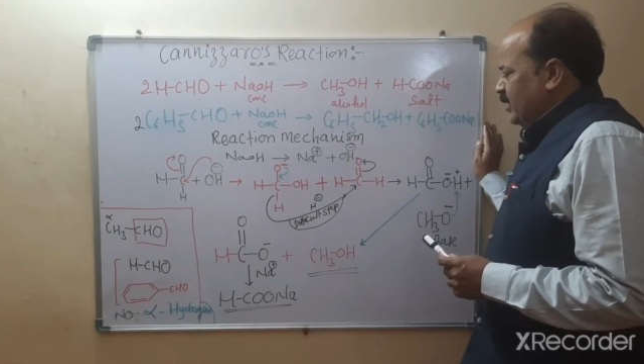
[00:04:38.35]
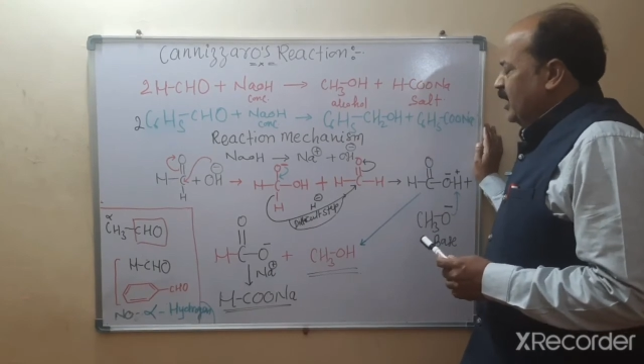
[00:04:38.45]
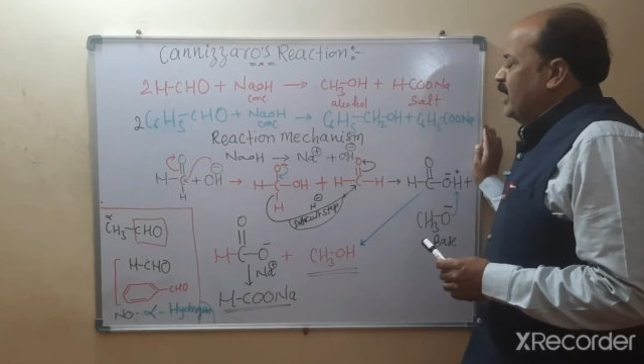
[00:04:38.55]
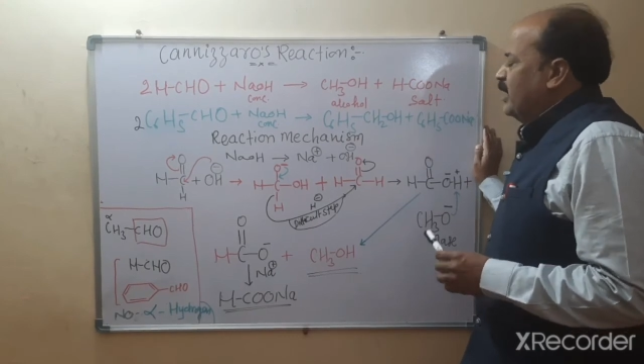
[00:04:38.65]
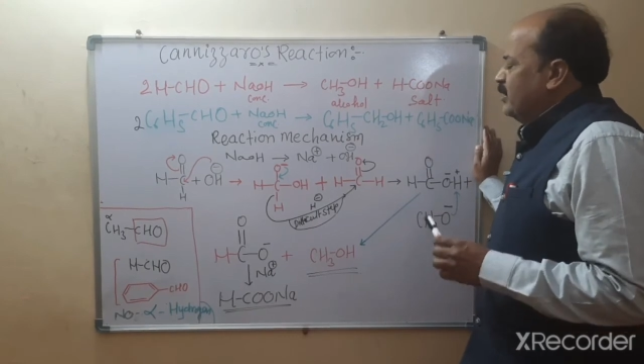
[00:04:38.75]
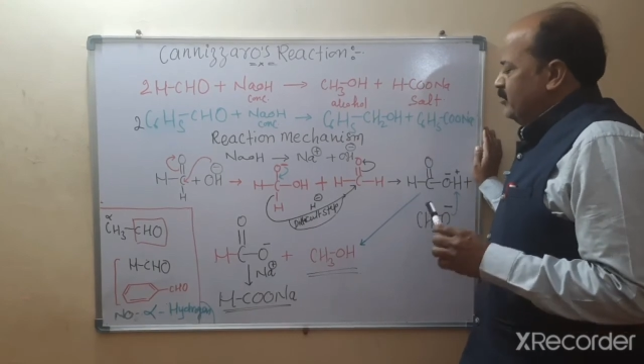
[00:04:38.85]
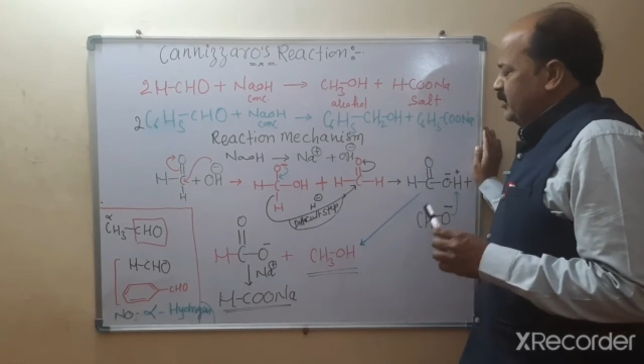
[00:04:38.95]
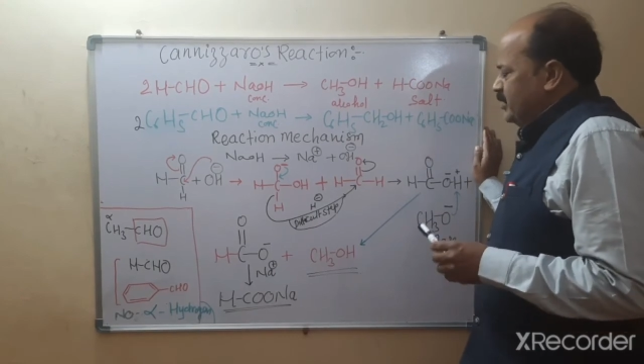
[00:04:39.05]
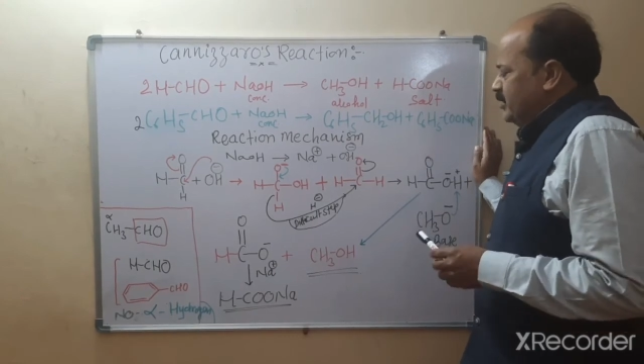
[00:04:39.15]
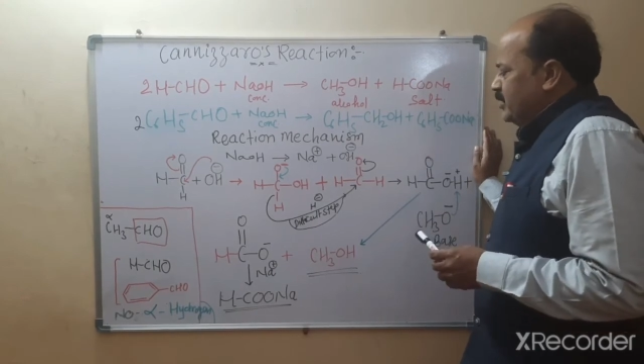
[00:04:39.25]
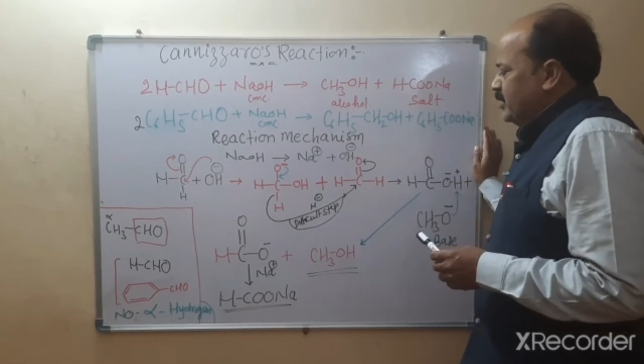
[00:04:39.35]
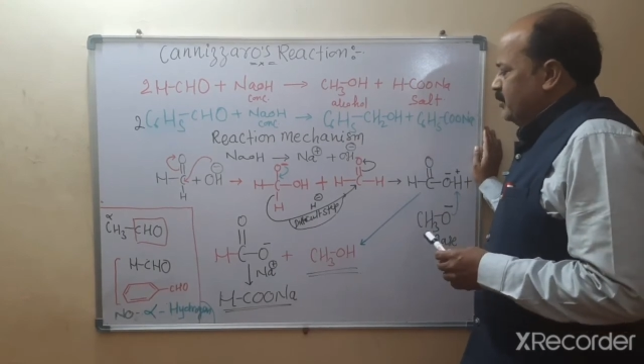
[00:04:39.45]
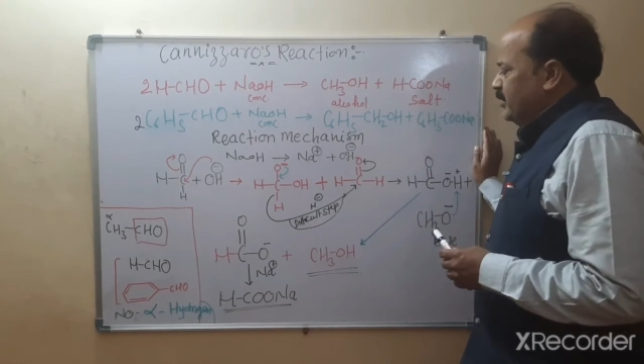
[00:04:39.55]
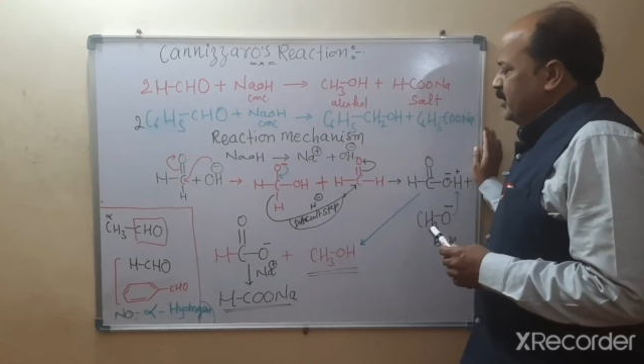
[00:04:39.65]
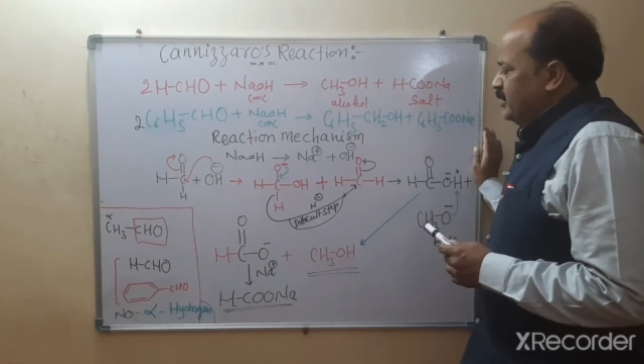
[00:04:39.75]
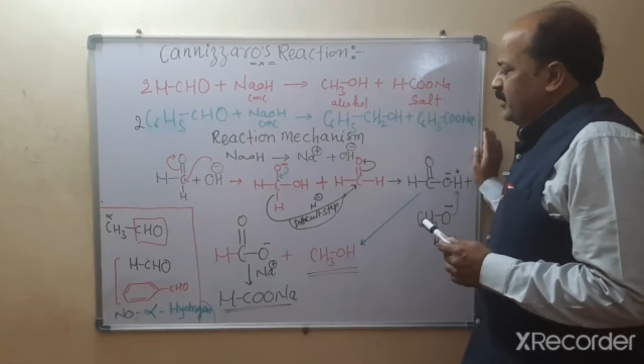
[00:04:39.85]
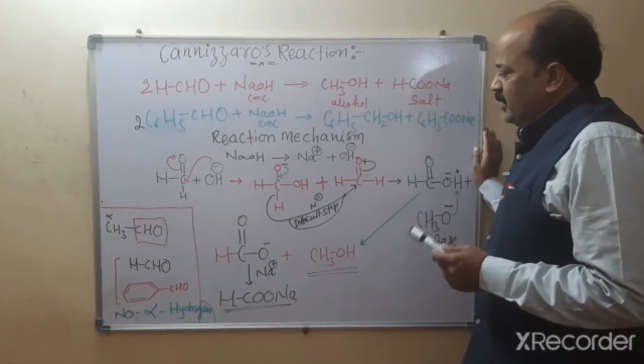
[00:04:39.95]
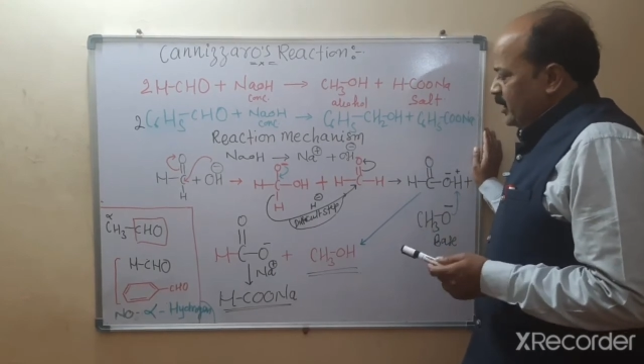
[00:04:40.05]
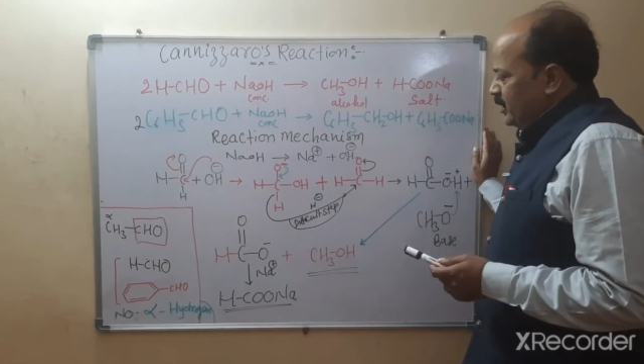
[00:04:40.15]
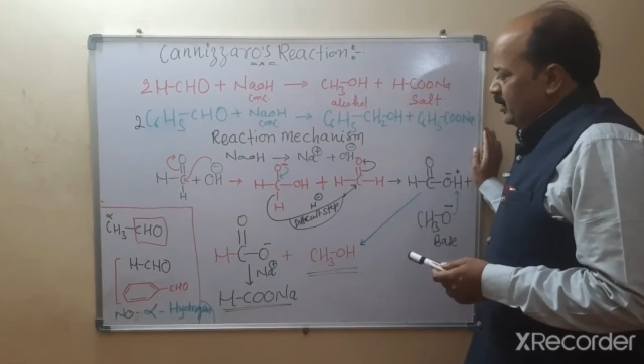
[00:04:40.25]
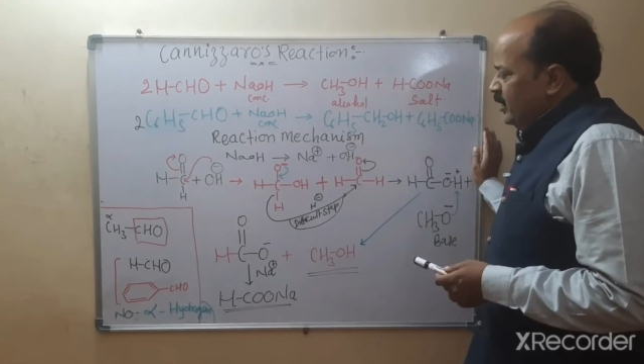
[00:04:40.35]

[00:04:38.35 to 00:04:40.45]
or which statement is wrong.